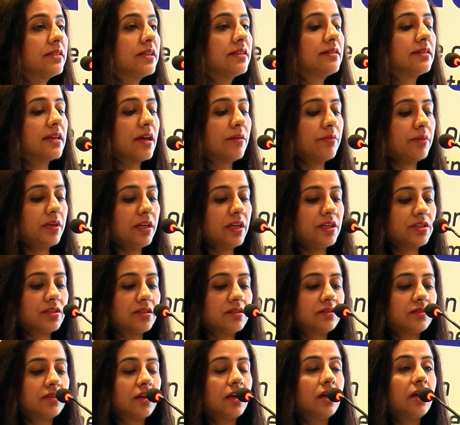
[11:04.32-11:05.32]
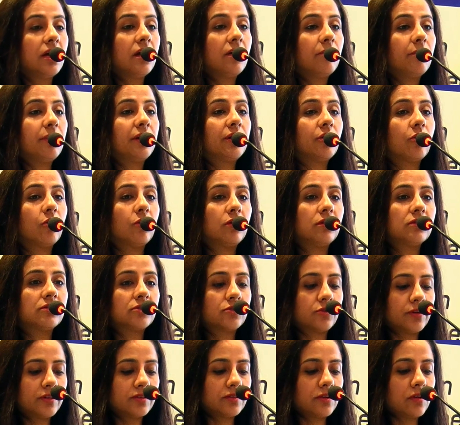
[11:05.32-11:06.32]
examinations, but
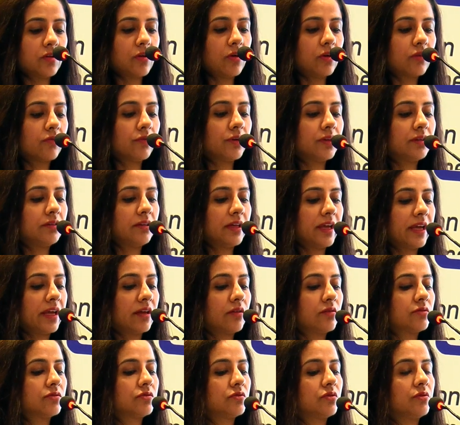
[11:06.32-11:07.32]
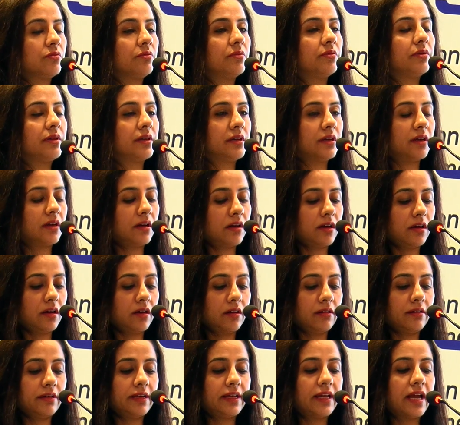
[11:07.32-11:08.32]
also is along with the
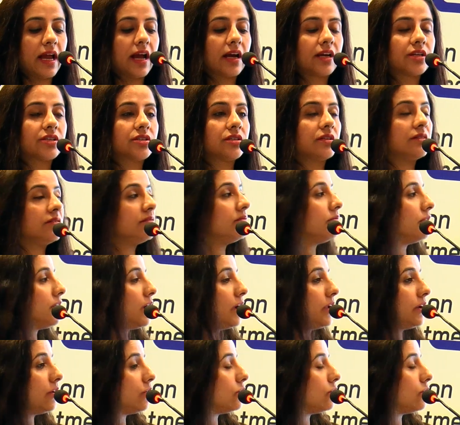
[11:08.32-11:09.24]
ecrosome reaction and